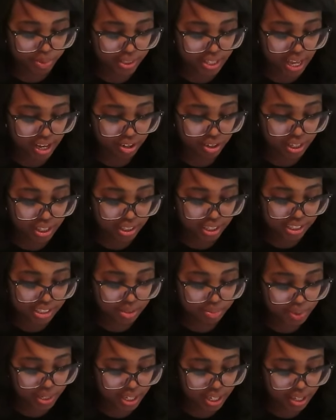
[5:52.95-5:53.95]
But that'll at
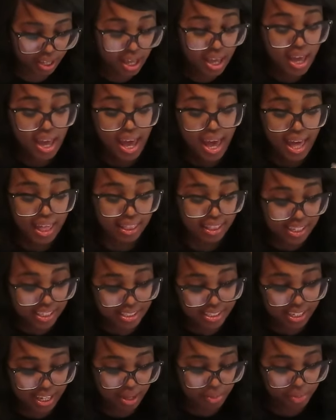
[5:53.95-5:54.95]
least make it, at
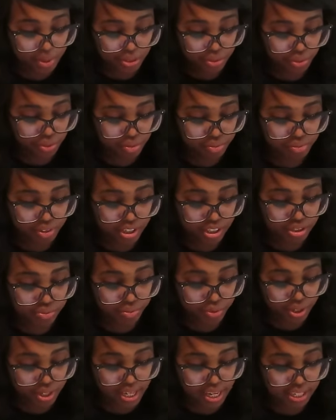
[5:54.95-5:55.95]
least get me through the first
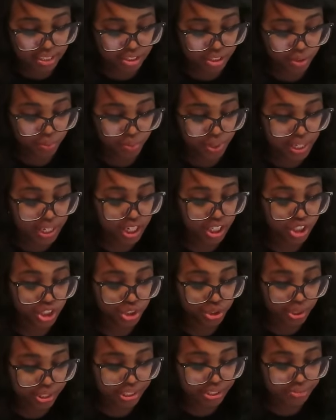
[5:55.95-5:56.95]
4 days of the week
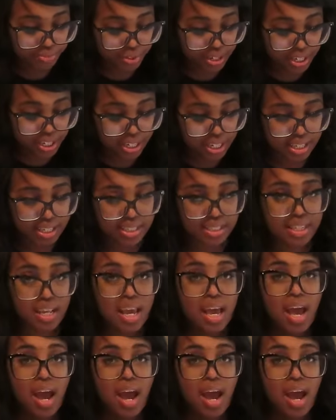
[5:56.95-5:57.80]
stress-free, because